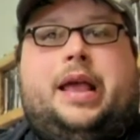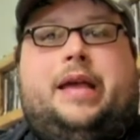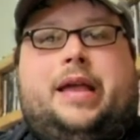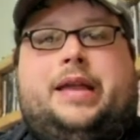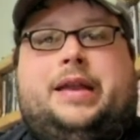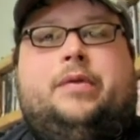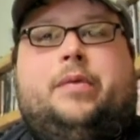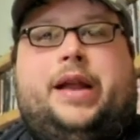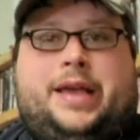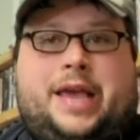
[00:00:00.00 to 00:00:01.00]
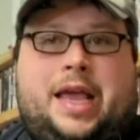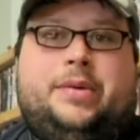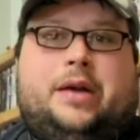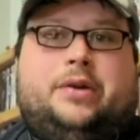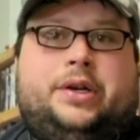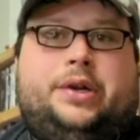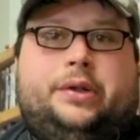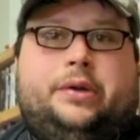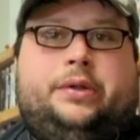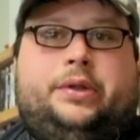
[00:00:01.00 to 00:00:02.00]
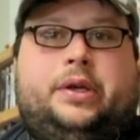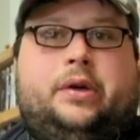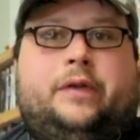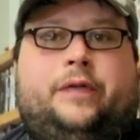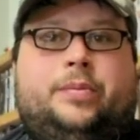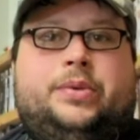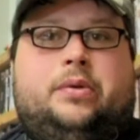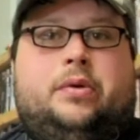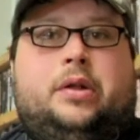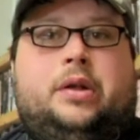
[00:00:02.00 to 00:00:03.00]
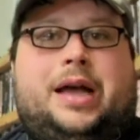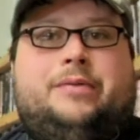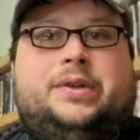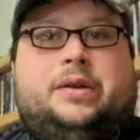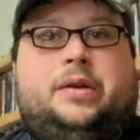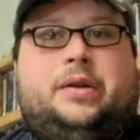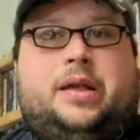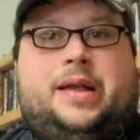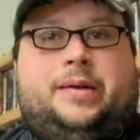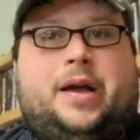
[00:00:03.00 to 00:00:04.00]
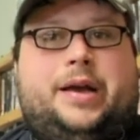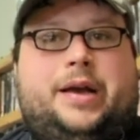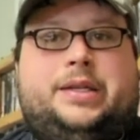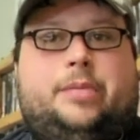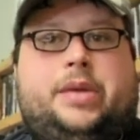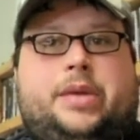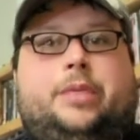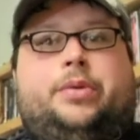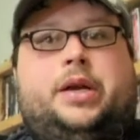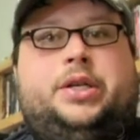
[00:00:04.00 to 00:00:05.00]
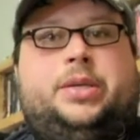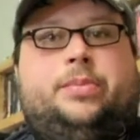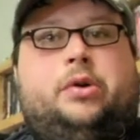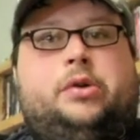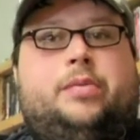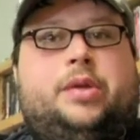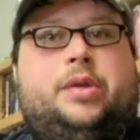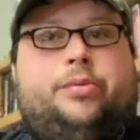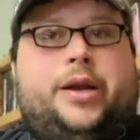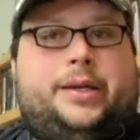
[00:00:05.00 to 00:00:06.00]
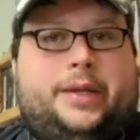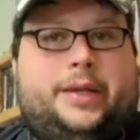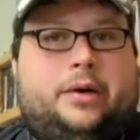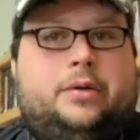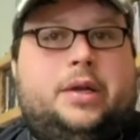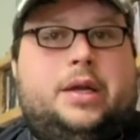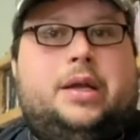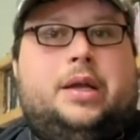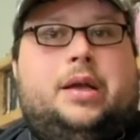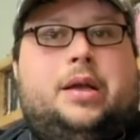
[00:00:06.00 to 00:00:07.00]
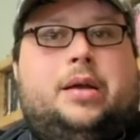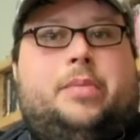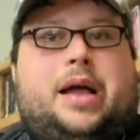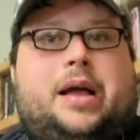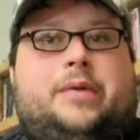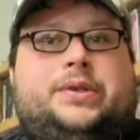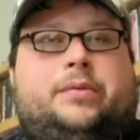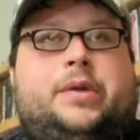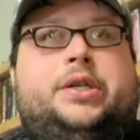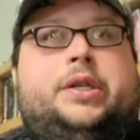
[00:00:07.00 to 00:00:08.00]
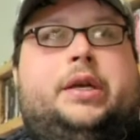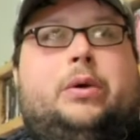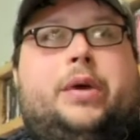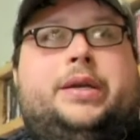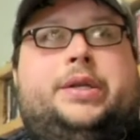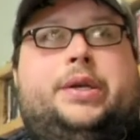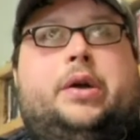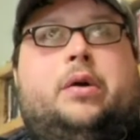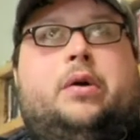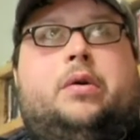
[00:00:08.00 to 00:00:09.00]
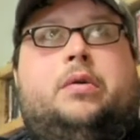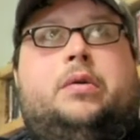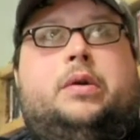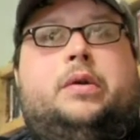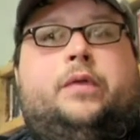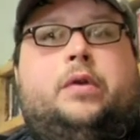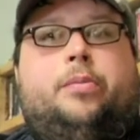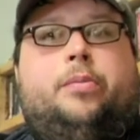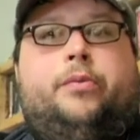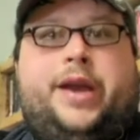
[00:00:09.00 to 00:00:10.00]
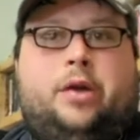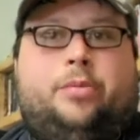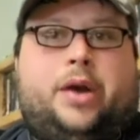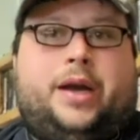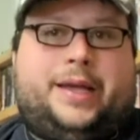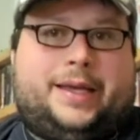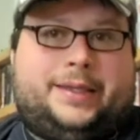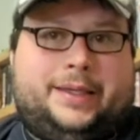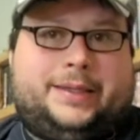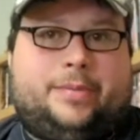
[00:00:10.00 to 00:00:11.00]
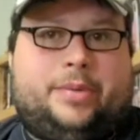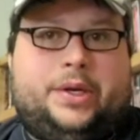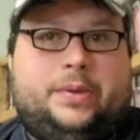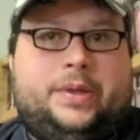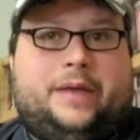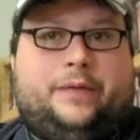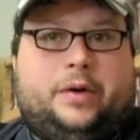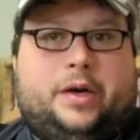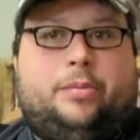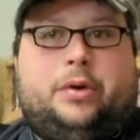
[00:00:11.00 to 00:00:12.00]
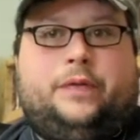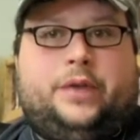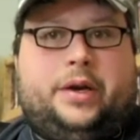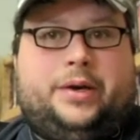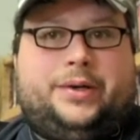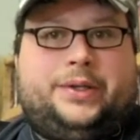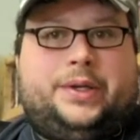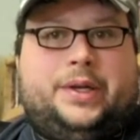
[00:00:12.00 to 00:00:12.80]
even when I came down to Duluth to go to film school, and got into the media production program with Brandon Leno, I was originally going to go for radio broadcasting because I'd been doing that for a number of years.